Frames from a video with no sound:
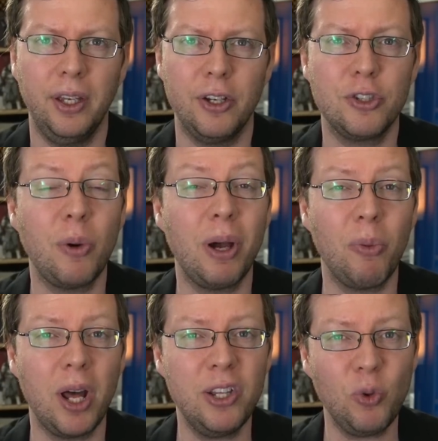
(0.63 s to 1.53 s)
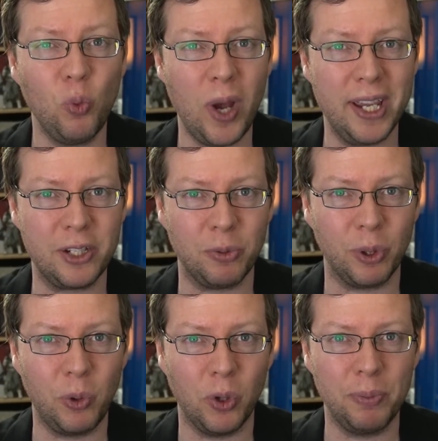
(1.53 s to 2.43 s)
So I wanted to wait to
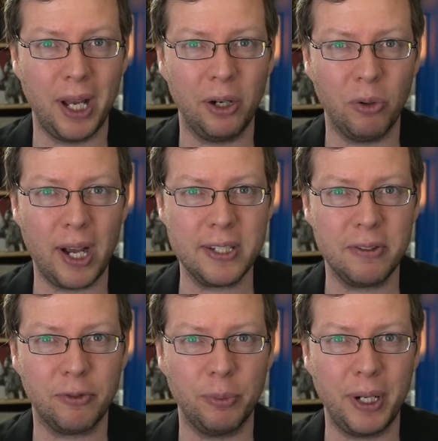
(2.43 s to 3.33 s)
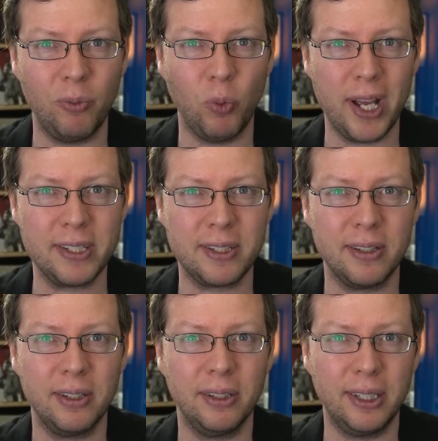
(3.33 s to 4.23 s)
record my Horizon Forbidden West
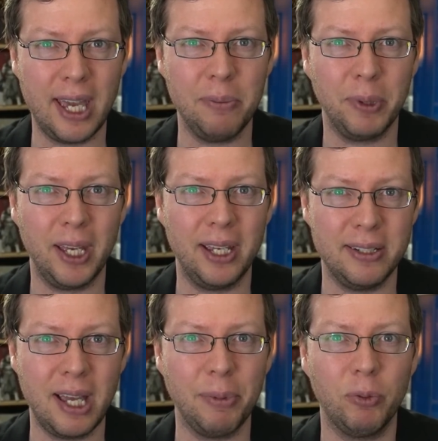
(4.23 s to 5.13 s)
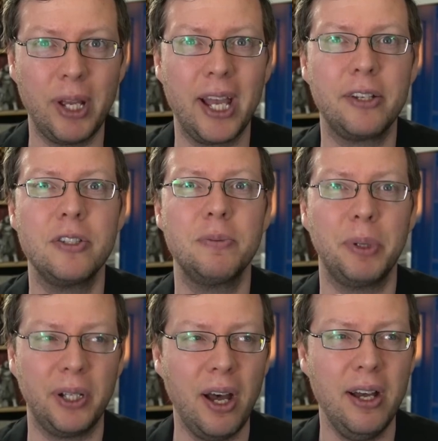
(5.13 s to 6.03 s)
gameplay demo reactions
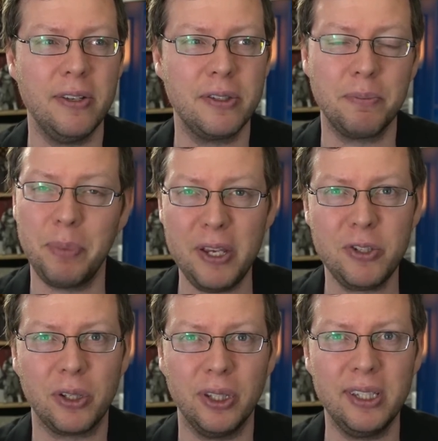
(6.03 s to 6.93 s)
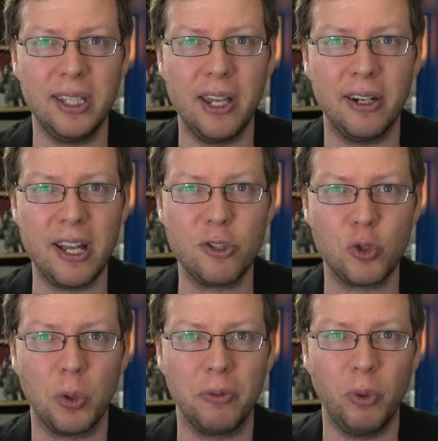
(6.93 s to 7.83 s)
because basically the internet
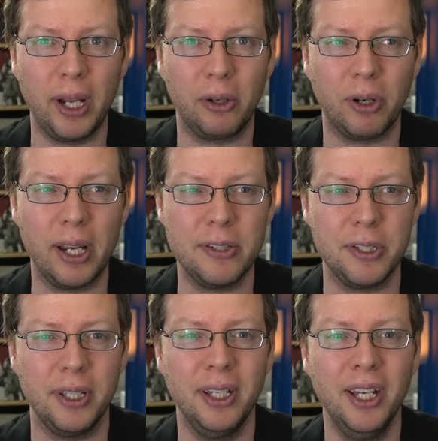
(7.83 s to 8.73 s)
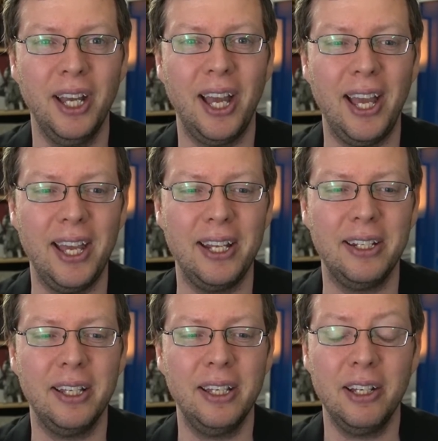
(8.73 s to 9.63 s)
sort of went crazy.
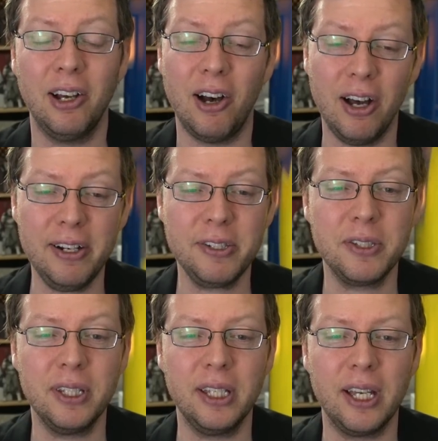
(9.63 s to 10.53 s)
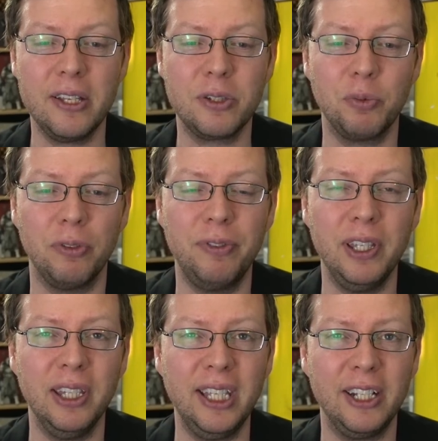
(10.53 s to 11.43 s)
And honestly, it's
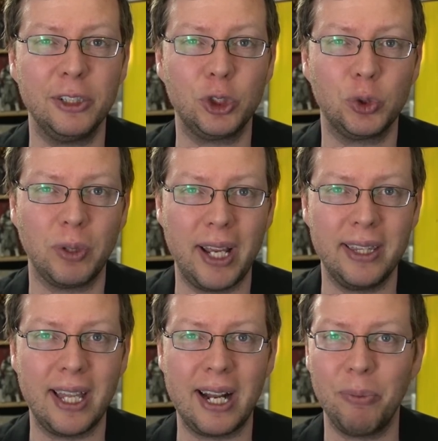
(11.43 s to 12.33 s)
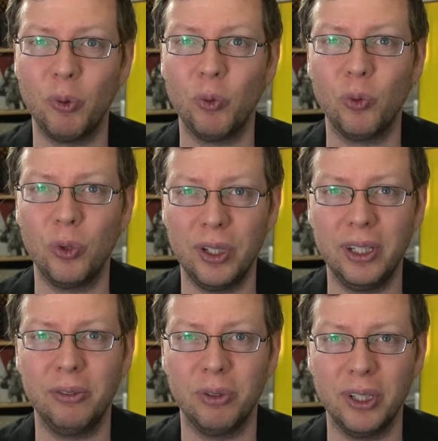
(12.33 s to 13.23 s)
revealing a trend that I'm
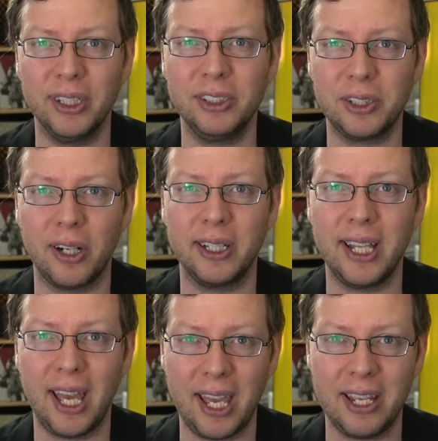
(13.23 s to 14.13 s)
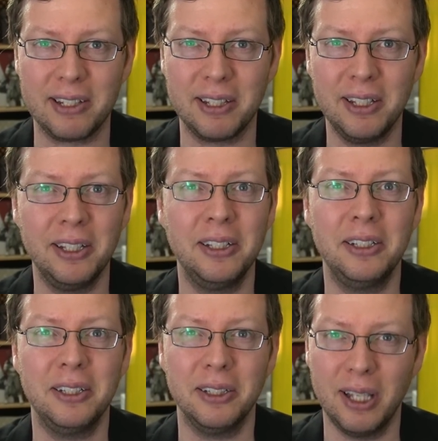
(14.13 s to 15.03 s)
really, really starting to hate.
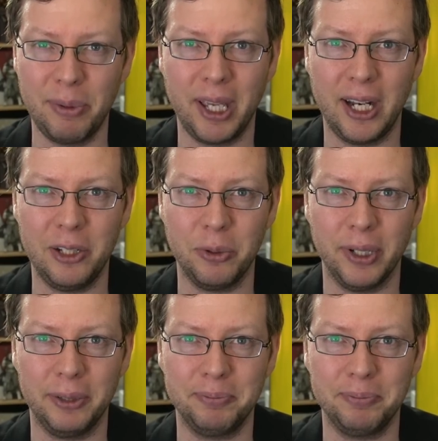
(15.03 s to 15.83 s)
Let me get into it.